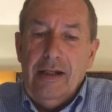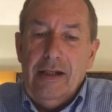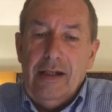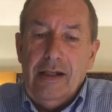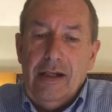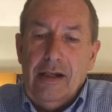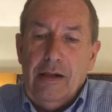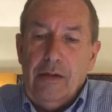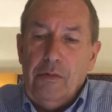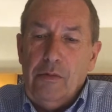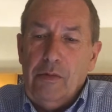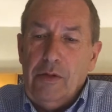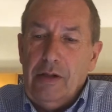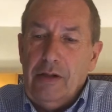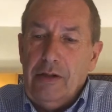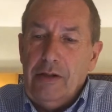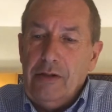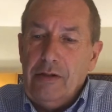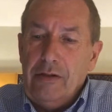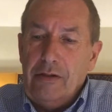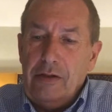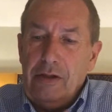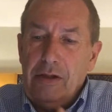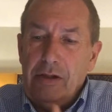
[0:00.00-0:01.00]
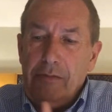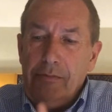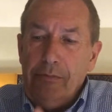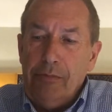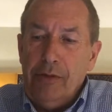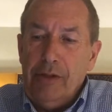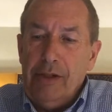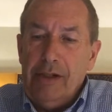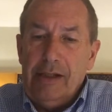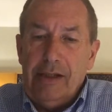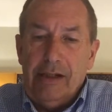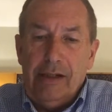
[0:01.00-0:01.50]
where you can
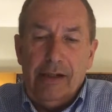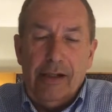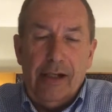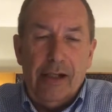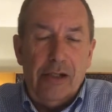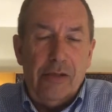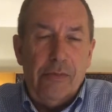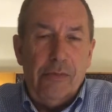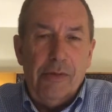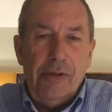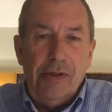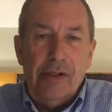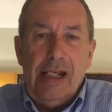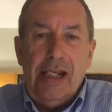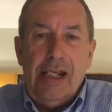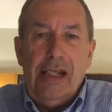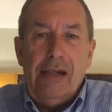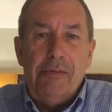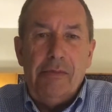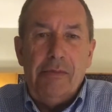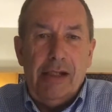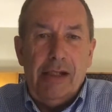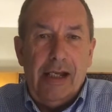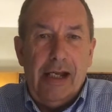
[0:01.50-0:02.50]
put in the customer's name,